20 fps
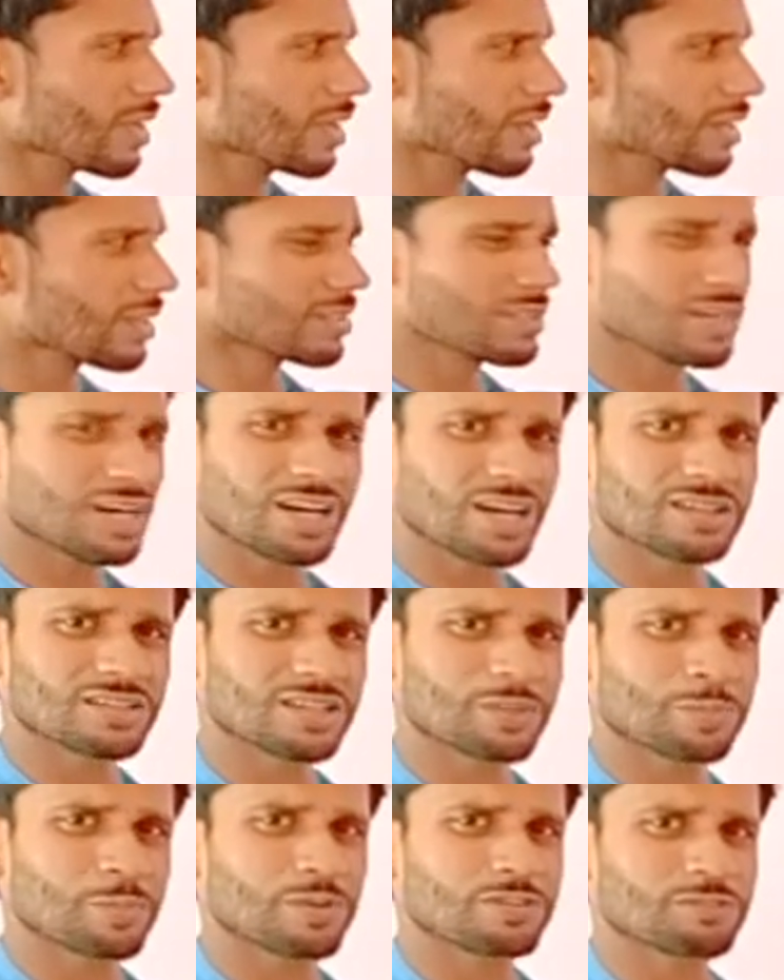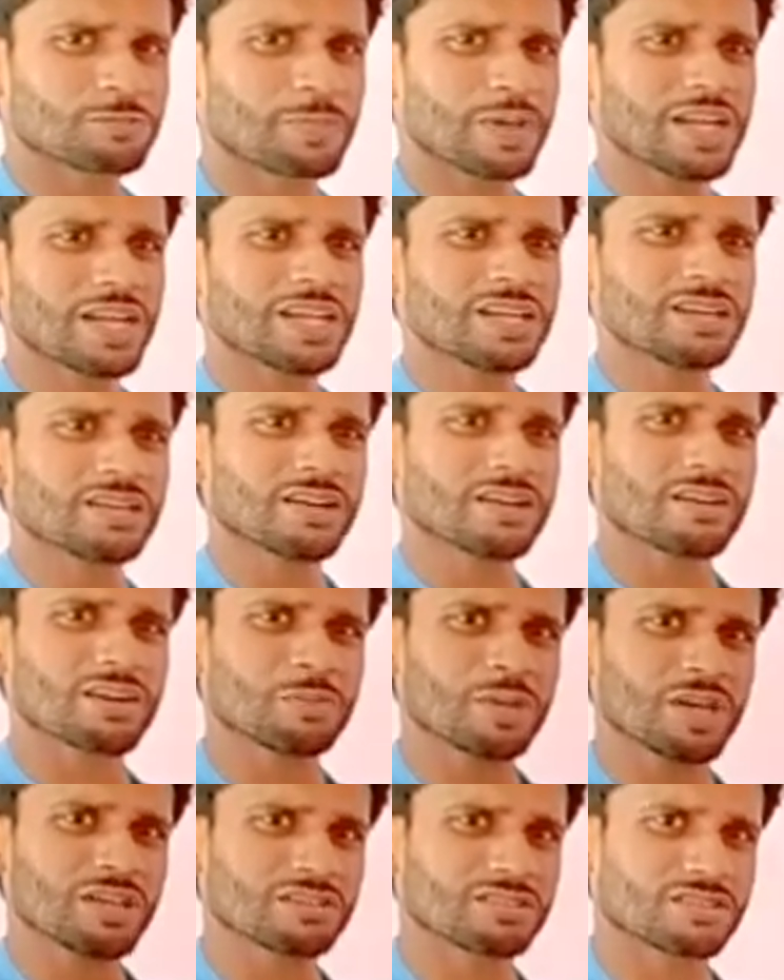the spelling
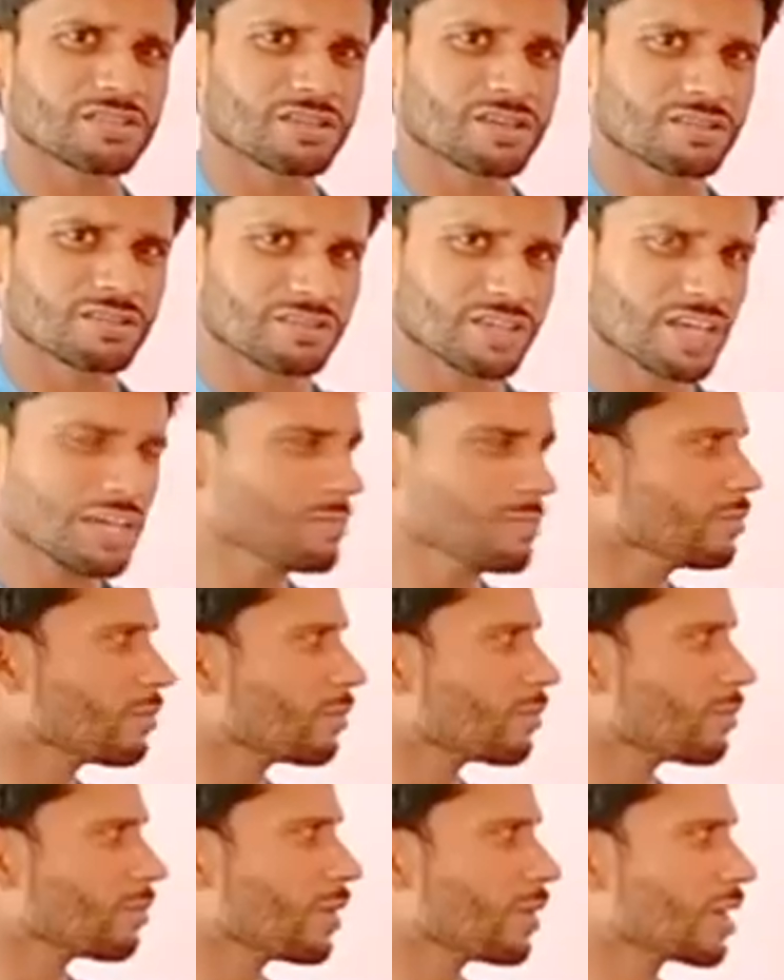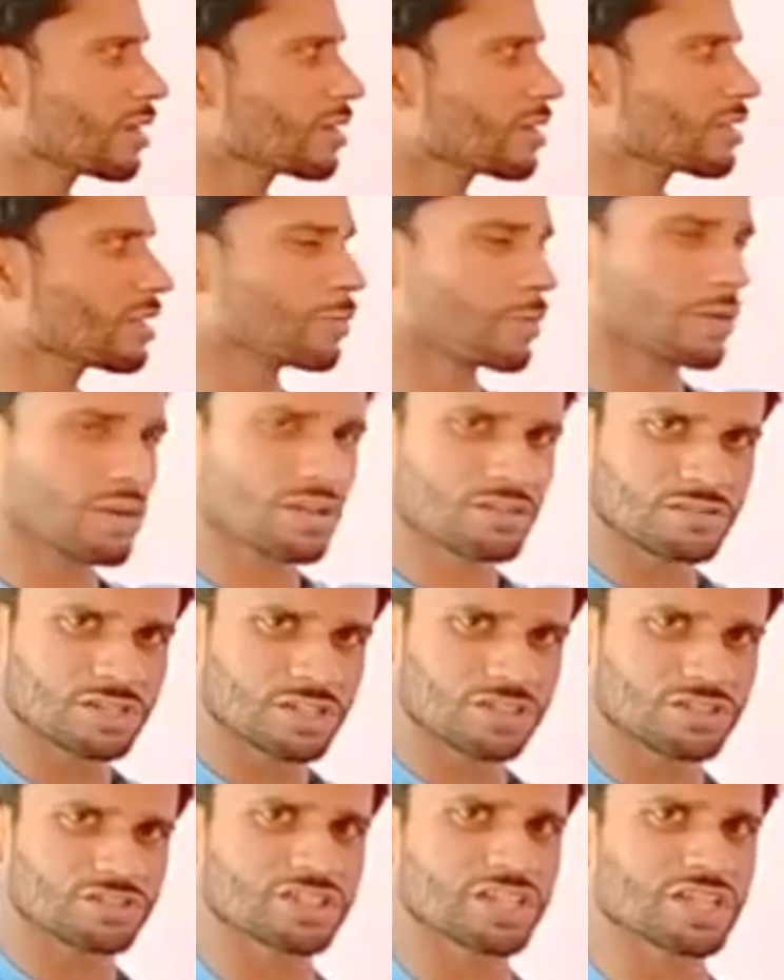remains same, but the
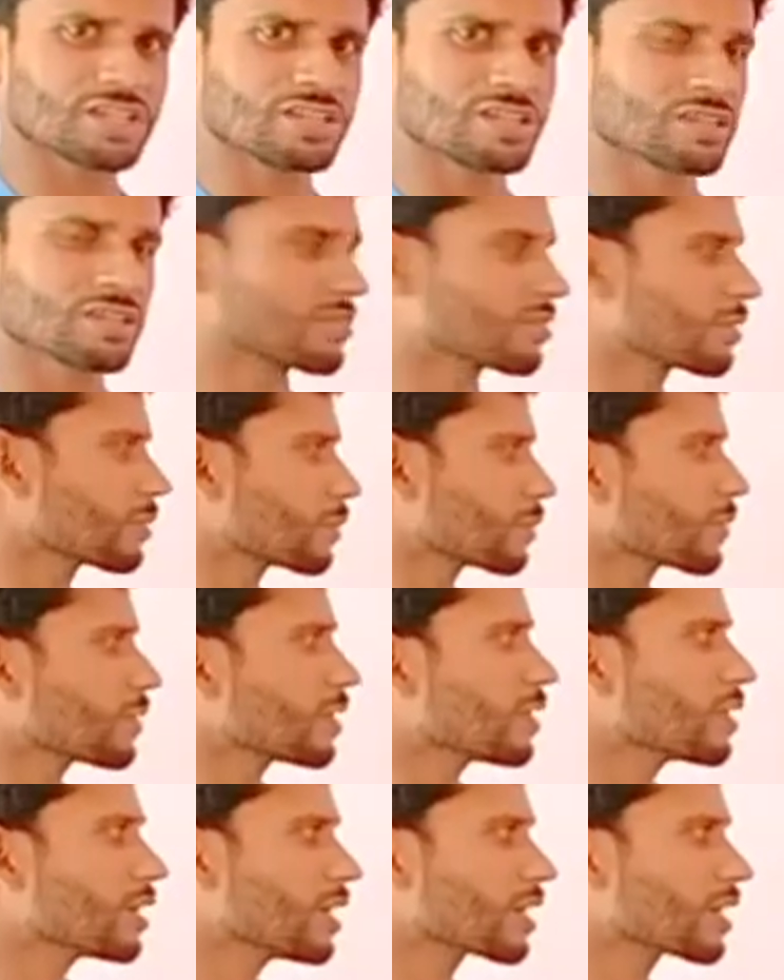pronunciation changes. In